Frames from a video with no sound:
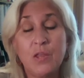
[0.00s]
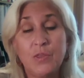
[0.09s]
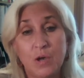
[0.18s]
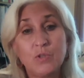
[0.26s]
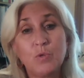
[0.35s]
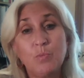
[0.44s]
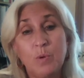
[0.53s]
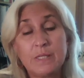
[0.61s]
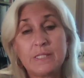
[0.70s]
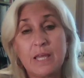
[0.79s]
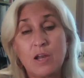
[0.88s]
Those are
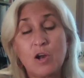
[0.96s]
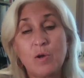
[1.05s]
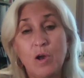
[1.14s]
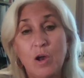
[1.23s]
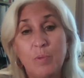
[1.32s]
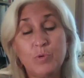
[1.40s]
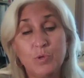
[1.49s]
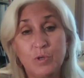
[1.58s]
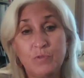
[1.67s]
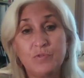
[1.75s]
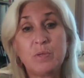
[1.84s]
ones that are
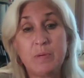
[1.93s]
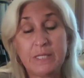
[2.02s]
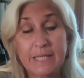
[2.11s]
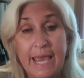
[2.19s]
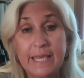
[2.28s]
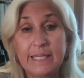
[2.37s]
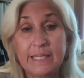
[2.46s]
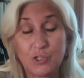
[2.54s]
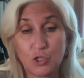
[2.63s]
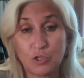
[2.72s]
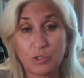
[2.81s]
approved to be taken
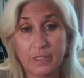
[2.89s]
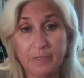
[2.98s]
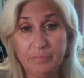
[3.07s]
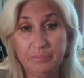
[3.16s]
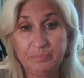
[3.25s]
internally.